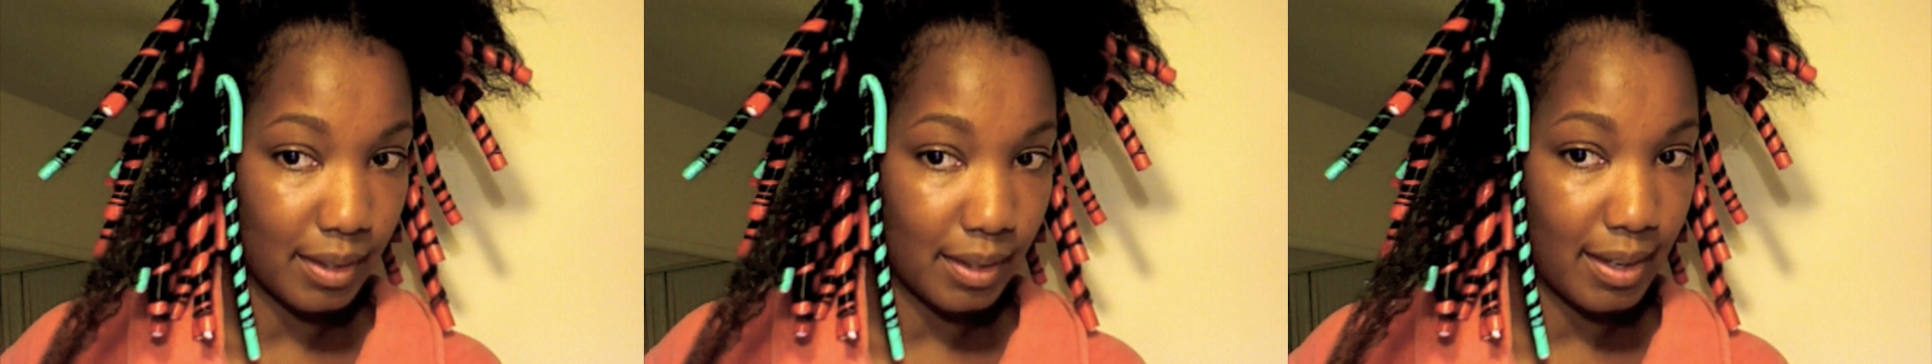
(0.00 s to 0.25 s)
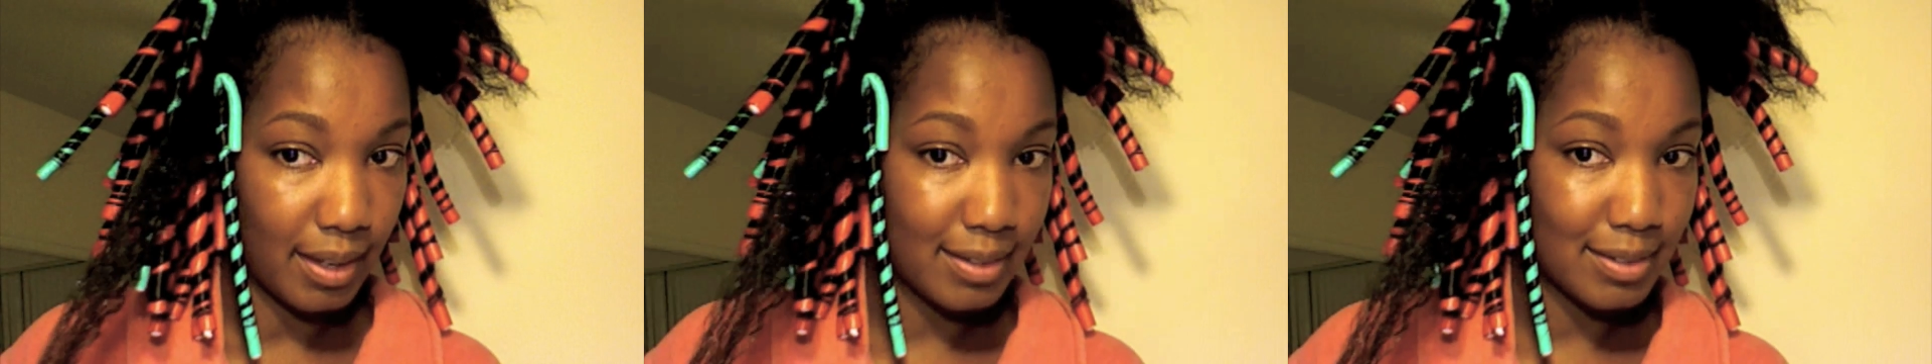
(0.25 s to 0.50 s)

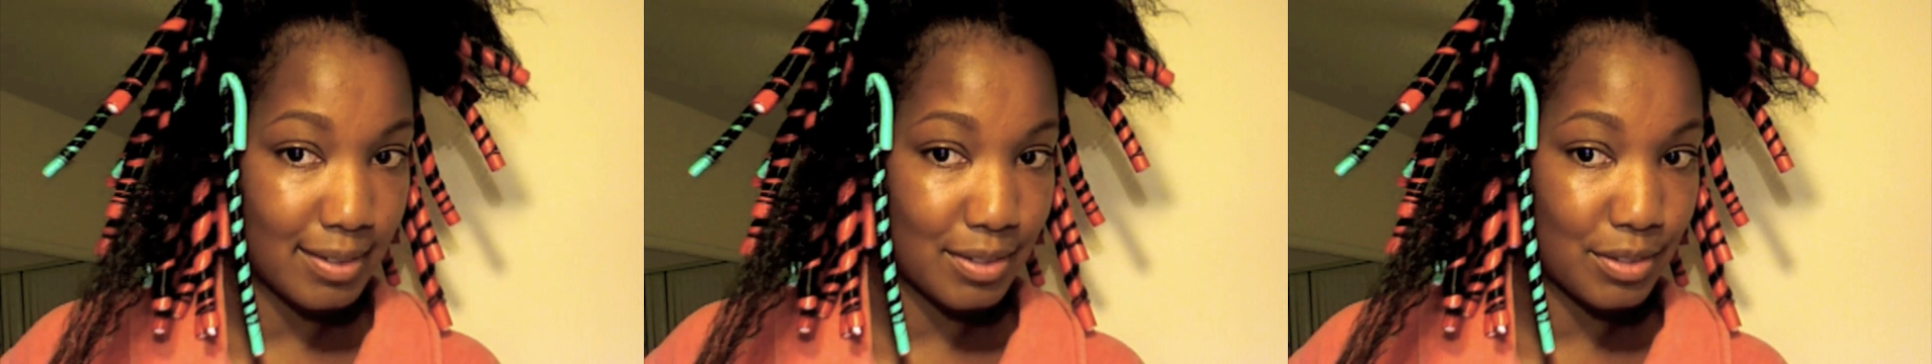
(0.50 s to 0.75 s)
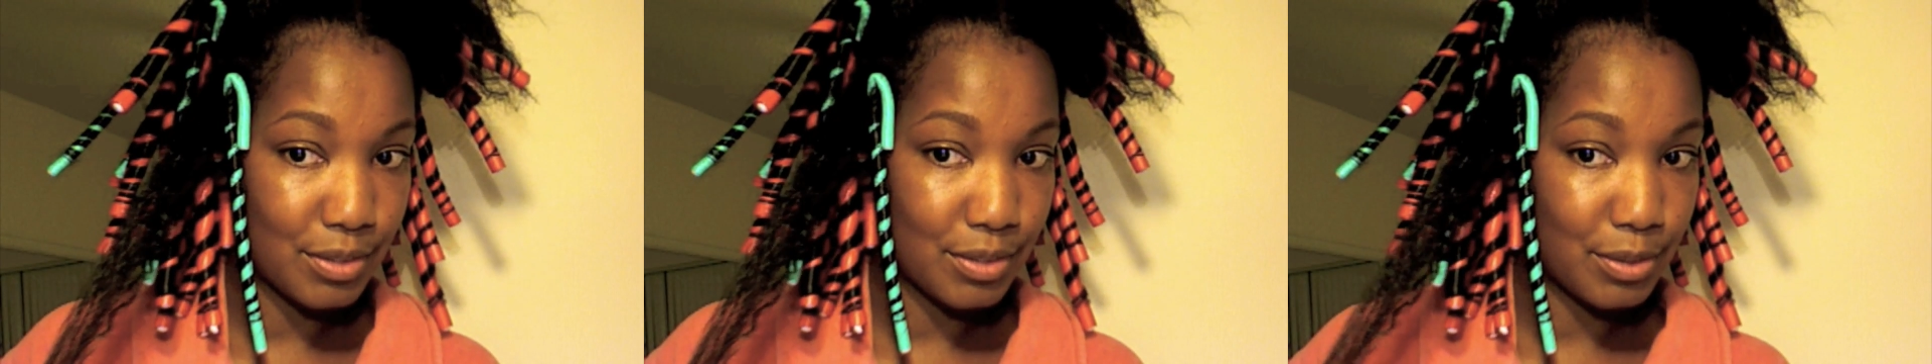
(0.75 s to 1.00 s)
And
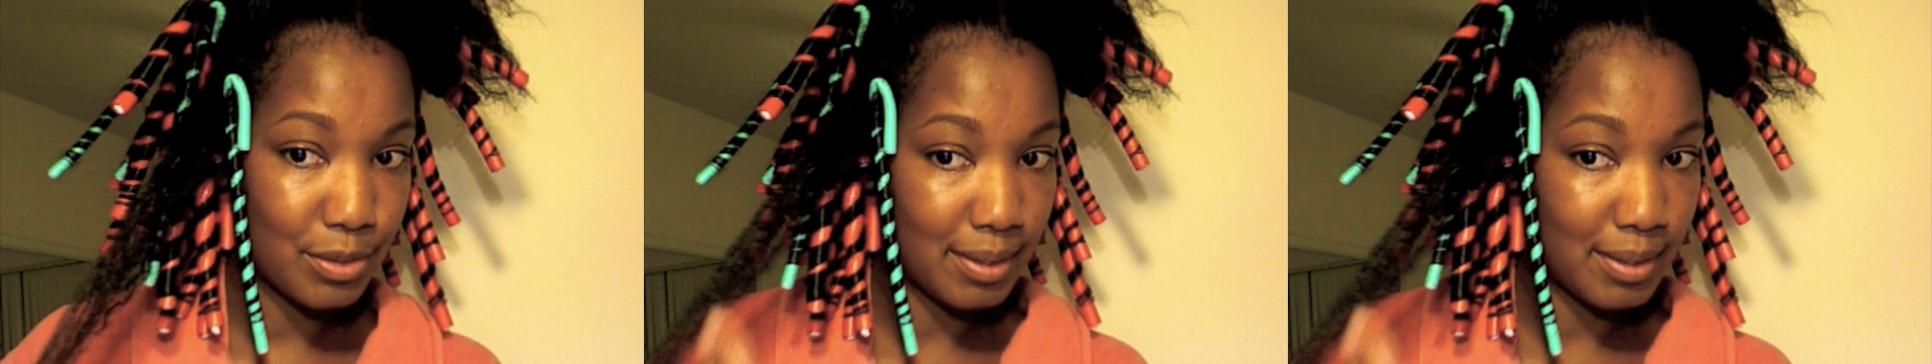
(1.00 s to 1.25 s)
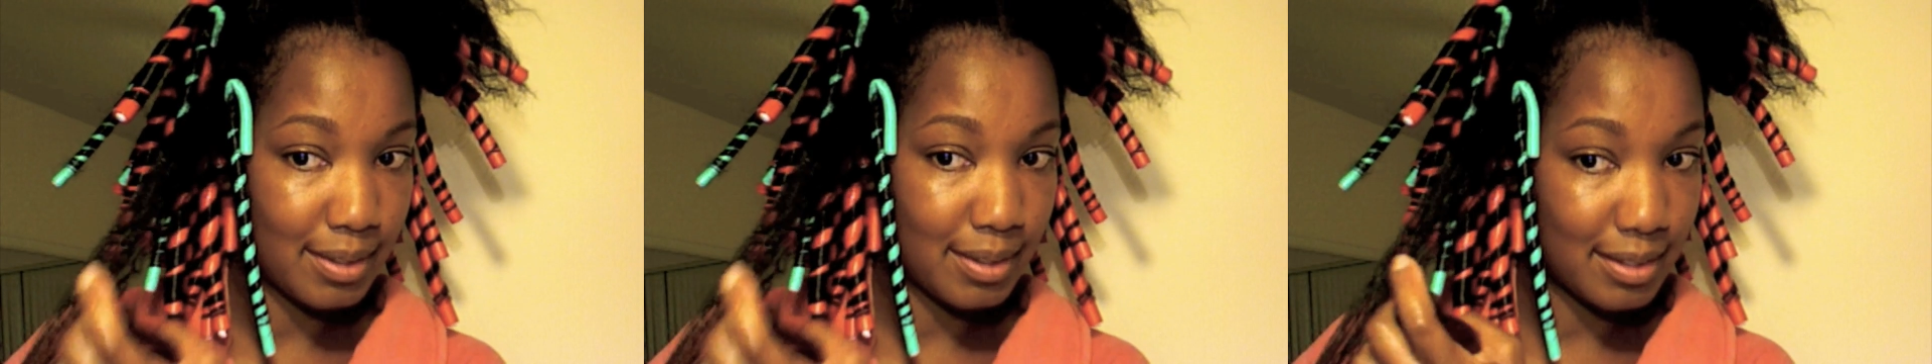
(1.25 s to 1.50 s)

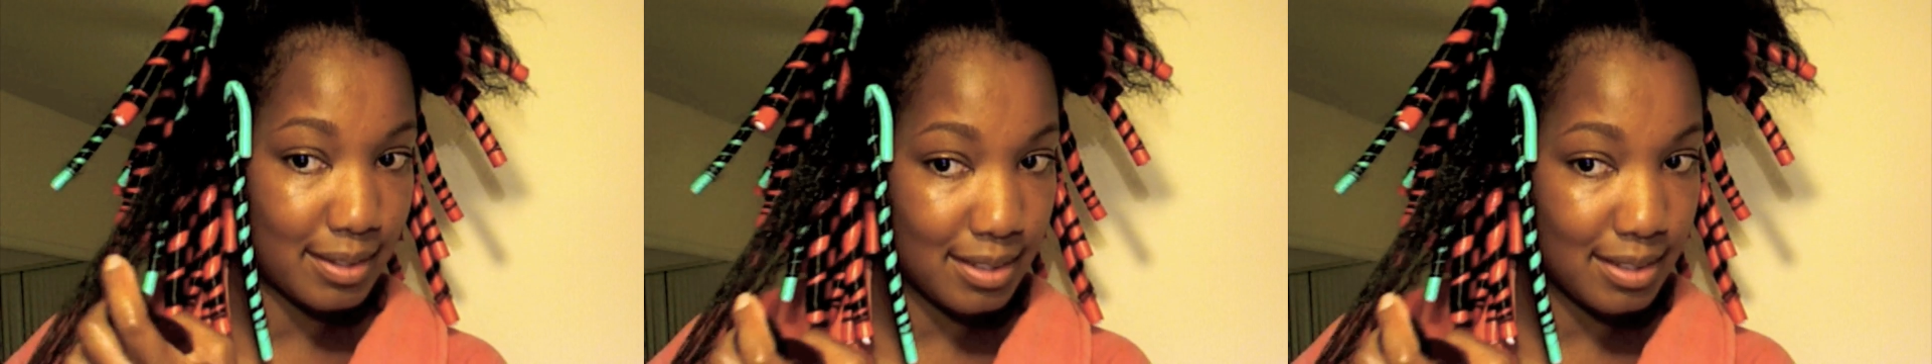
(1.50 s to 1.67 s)
doing this